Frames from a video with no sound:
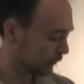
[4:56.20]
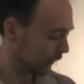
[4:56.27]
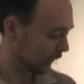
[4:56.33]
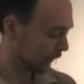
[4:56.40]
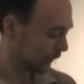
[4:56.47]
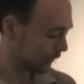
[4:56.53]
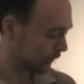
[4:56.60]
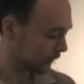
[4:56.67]

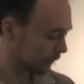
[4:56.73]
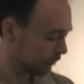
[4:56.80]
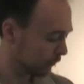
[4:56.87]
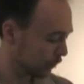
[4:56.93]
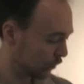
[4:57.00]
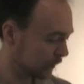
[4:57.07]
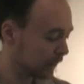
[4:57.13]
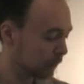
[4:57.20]
guess,
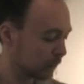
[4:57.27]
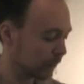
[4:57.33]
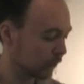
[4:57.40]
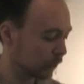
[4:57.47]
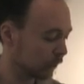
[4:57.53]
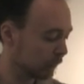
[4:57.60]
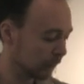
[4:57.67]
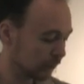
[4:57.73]

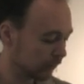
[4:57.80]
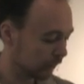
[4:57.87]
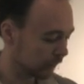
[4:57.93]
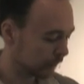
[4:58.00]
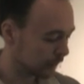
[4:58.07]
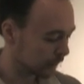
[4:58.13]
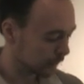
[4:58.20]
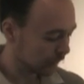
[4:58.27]
juxtaposition of
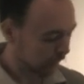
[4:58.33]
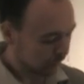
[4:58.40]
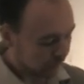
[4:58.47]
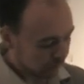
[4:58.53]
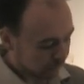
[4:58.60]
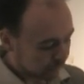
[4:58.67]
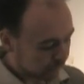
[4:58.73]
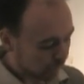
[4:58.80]
materials.
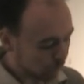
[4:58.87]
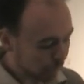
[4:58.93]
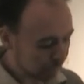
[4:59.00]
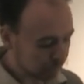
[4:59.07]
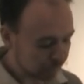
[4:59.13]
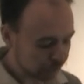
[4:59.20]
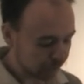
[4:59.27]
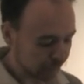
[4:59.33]
The
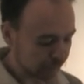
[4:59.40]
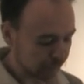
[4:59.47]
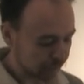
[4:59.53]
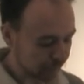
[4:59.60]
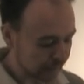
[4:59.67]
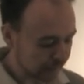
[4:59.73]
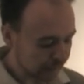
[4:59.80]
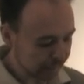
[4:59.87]
white material that
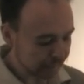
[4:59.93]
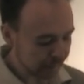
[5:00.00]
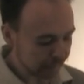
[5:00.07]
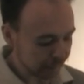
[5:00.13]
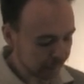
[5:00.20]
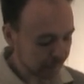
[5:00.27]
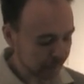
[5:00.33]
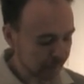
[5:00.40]
you see
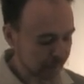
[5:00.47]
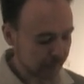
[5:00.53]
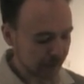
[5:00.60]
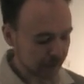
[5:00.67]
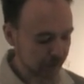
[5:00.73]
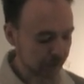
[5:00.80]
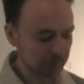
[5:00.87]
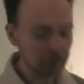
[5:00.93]
here is
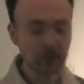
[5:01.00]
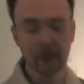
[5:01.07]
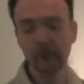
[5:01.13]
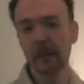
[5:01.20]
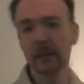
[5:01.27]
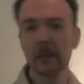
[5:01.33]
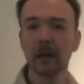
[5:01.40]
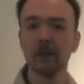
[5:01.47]
actually
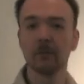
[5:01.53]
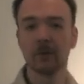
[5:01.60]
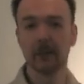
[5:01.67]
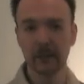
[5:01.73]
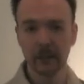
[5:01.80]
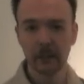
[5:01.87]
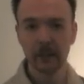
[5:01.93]
pre-bent ivory.